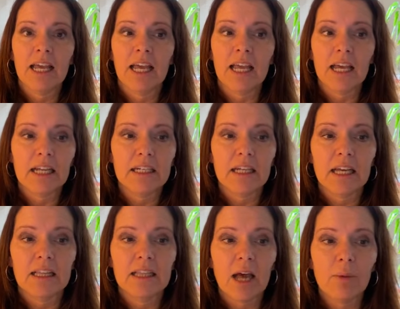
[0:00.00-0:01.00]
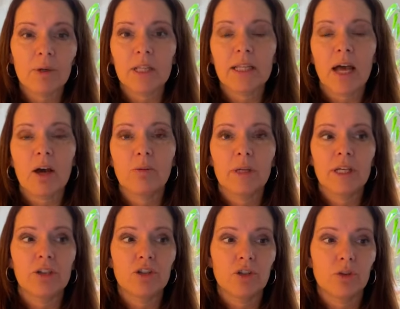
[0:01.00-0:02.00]
And that would allow
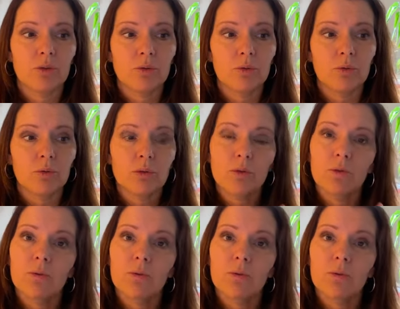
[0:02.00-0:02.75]
me to